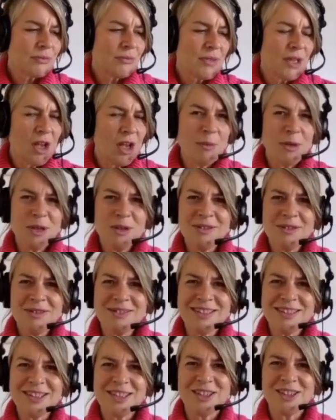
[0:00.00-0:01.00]
I mean,
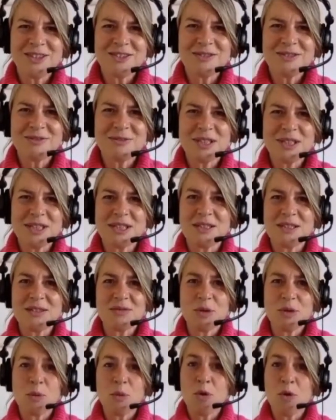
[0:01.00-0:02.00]
you know,
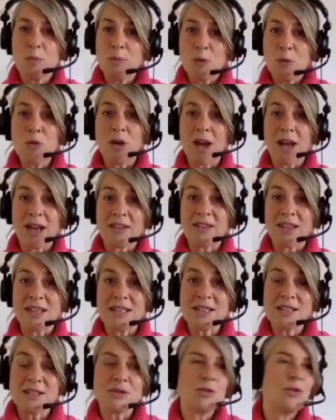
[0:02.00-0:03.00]
we weren't born like this,
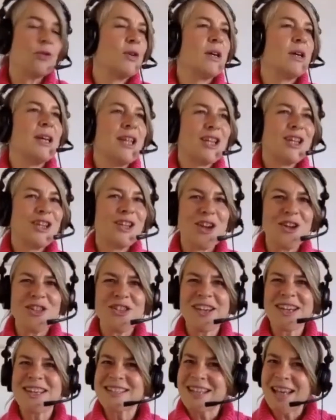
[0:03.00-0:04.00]
or, you know,
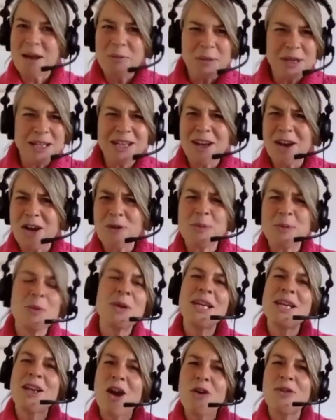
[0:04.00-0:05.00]
things come and go, but we
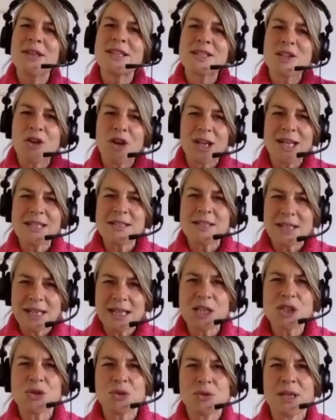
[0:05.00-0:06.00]
know this on an
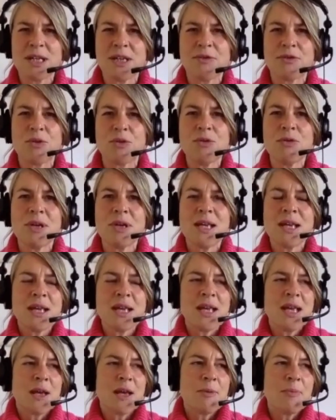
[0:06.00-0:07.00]
intellectual level.
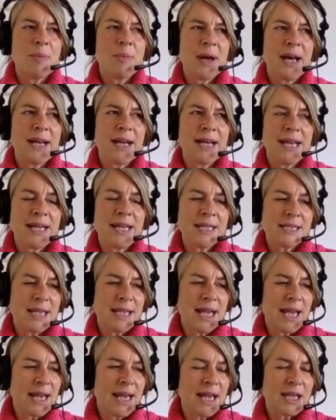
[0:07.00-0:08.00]
But he's
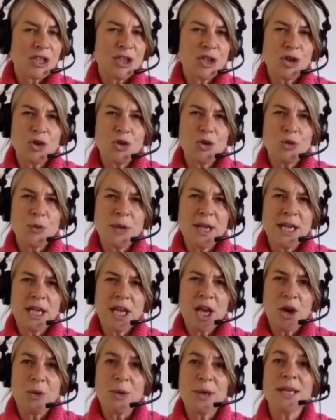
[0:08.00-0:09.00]
saying until we
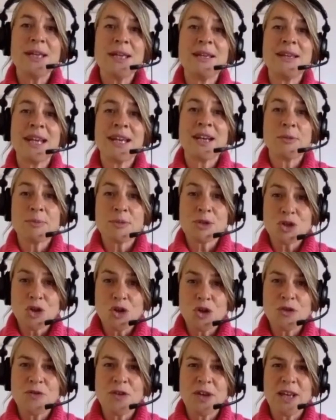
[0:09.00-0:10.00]
go in and
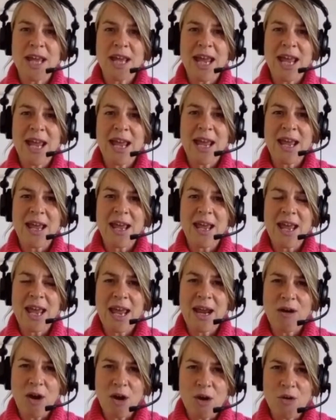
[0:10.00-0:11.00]
observe
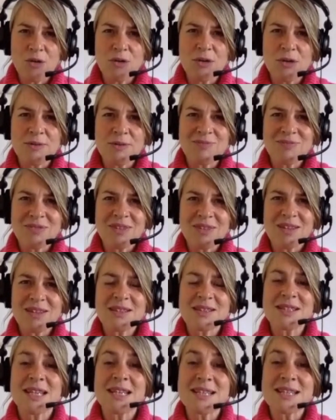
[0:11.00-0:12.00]
our own
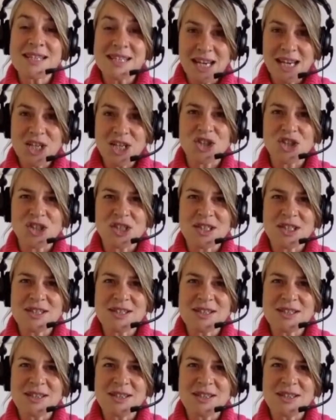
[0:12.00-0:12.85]
sensations.